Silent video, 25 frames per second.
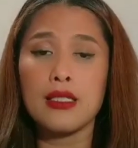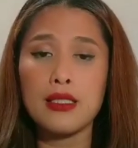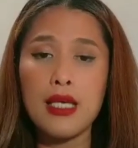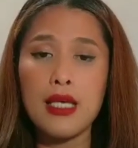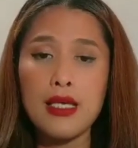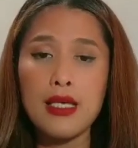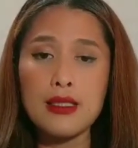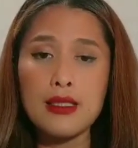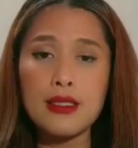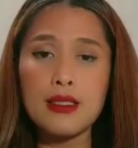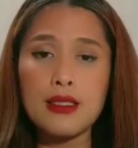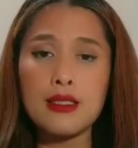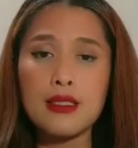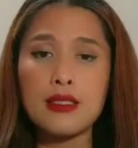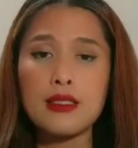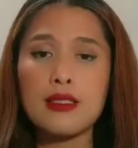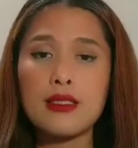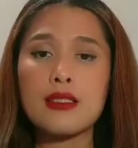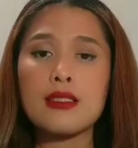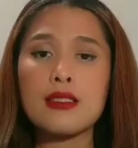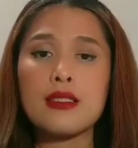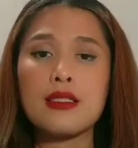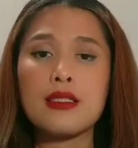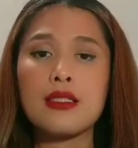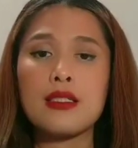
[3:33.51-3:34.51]

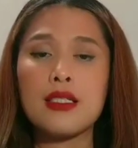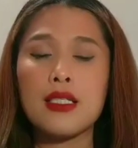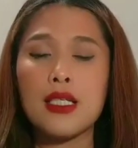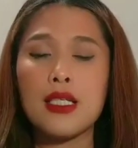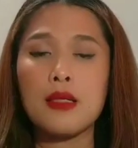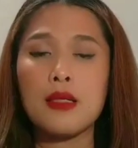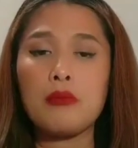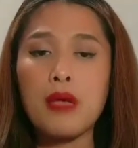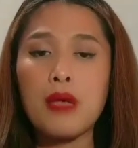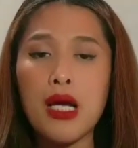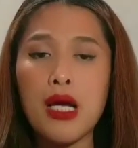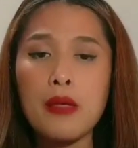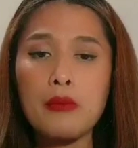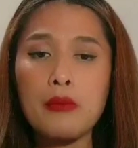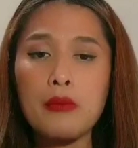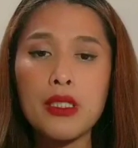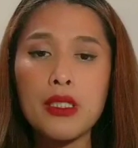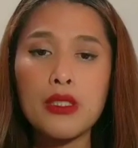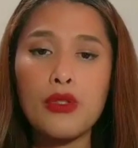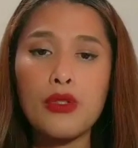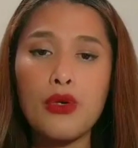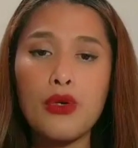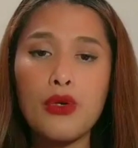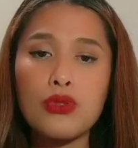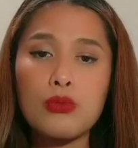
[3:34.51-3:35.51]
Yes, it might
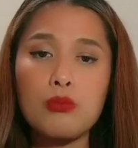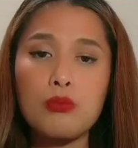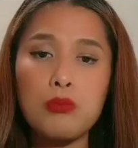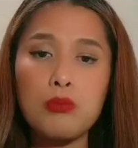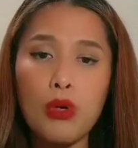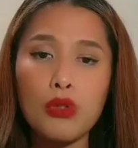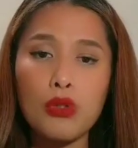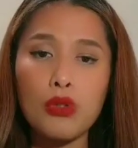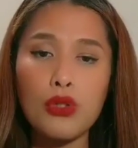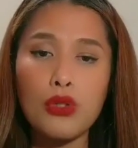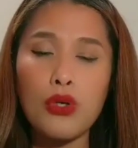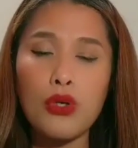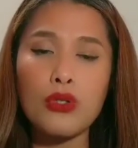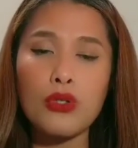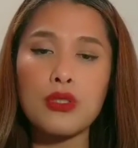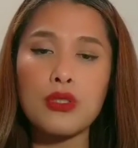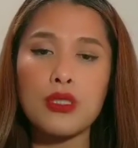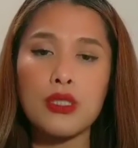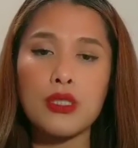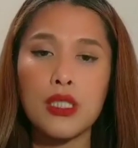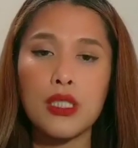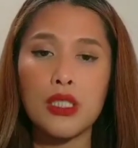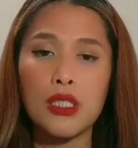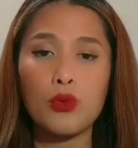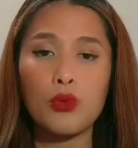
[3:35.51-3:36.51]
be those
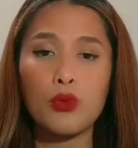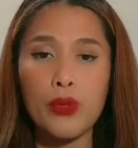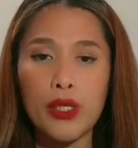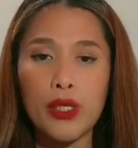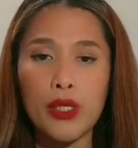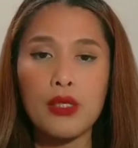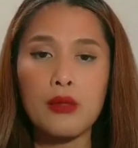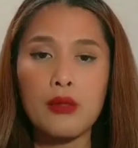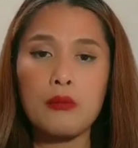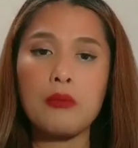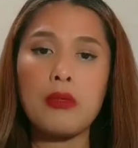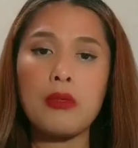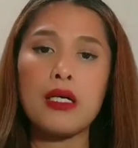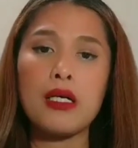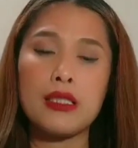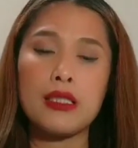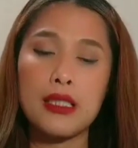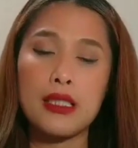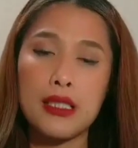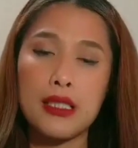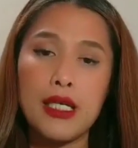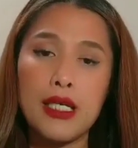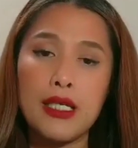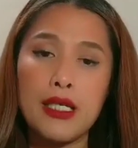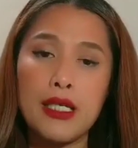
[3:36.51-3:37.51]
botox, it will,
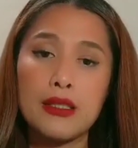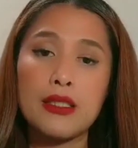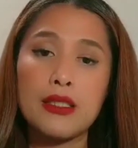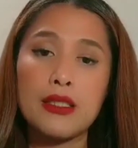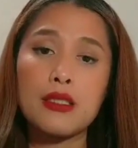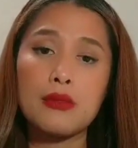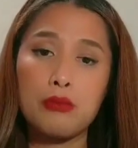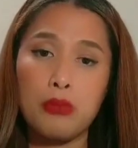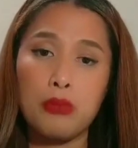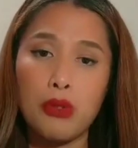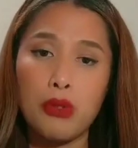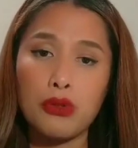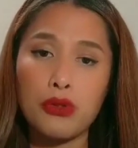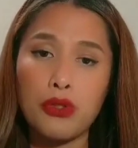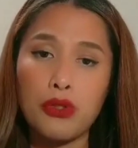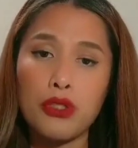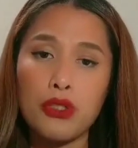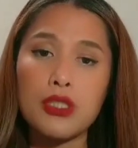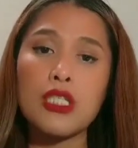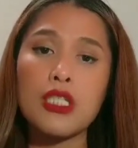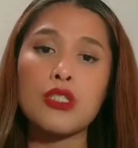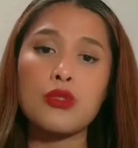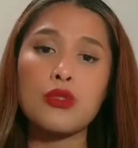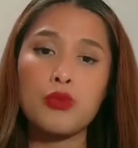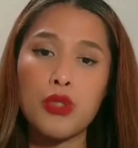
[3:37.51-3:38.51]
but again, this
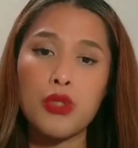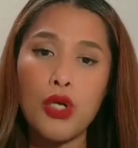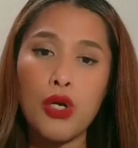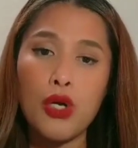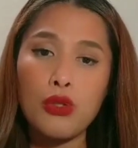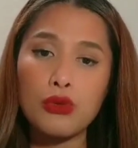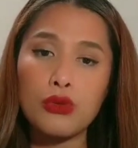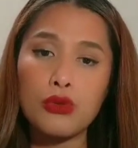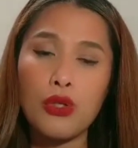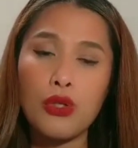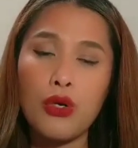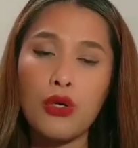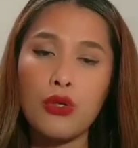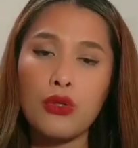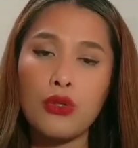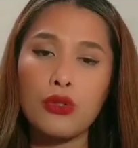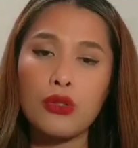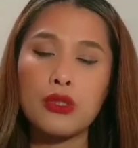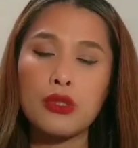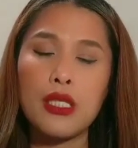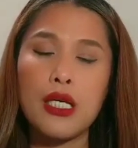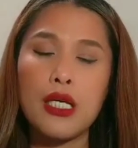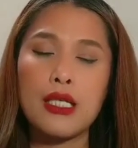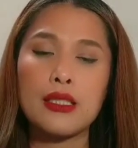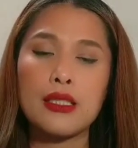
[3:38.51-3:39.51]
botox, as we all
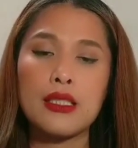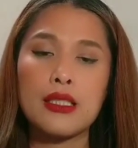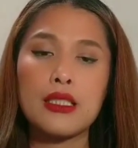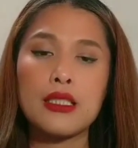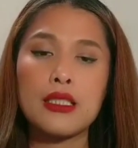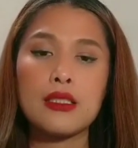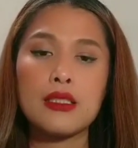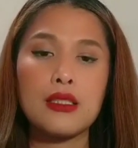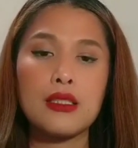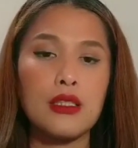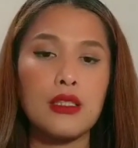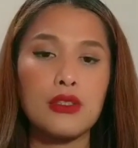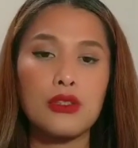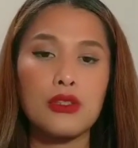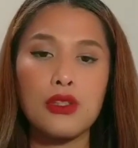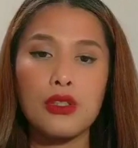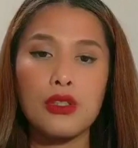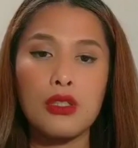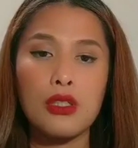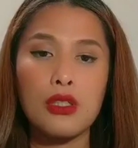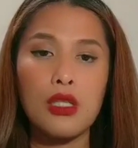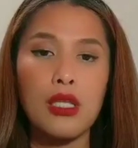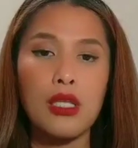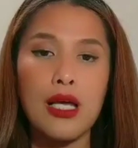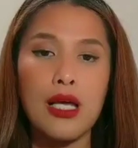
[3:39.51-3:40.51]
know, that it's not
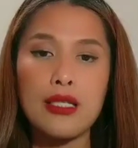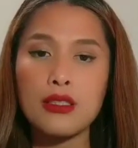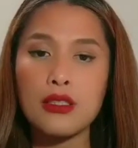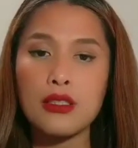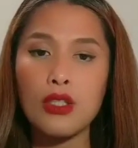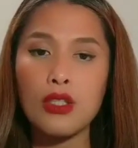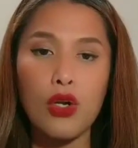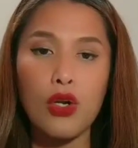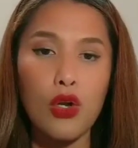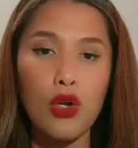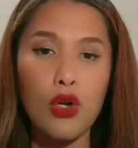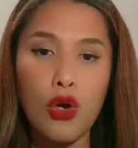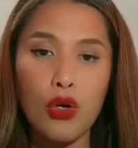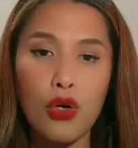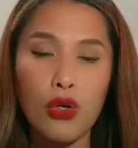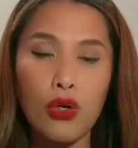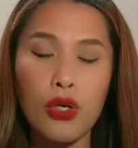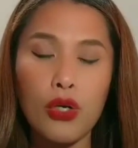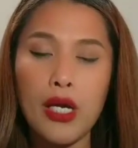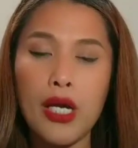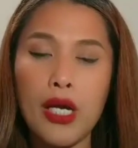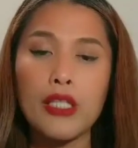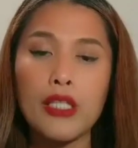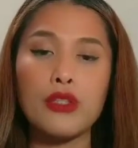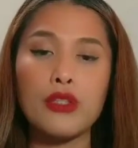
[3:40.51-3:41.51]
gonna last that
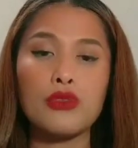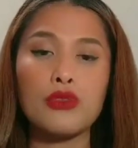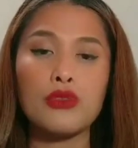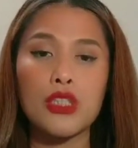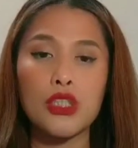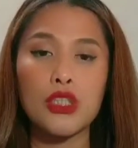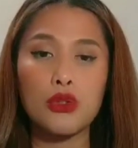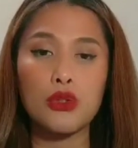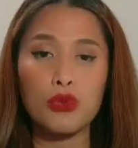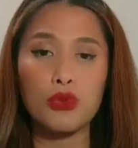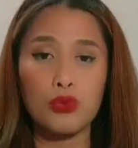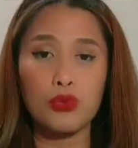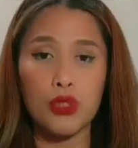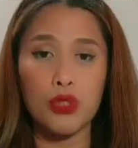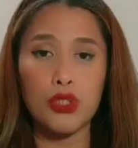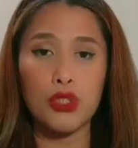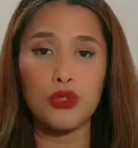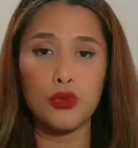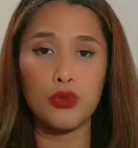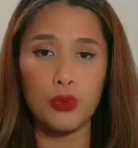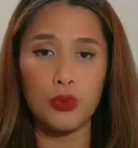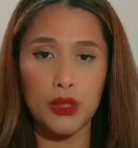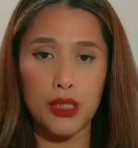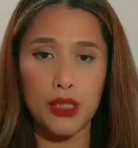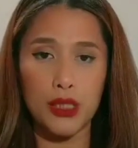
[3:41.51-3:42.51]
long and you need to
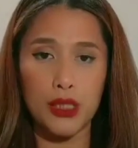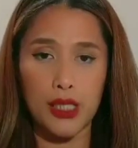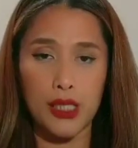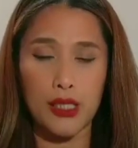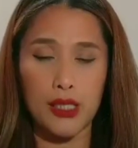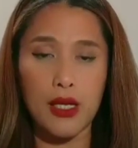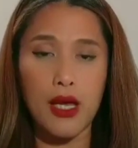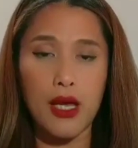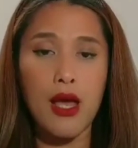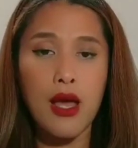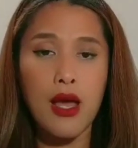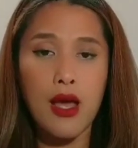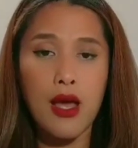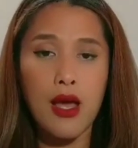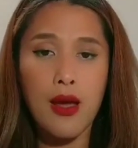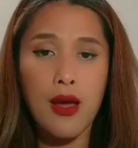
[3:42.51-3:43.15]
redo it again.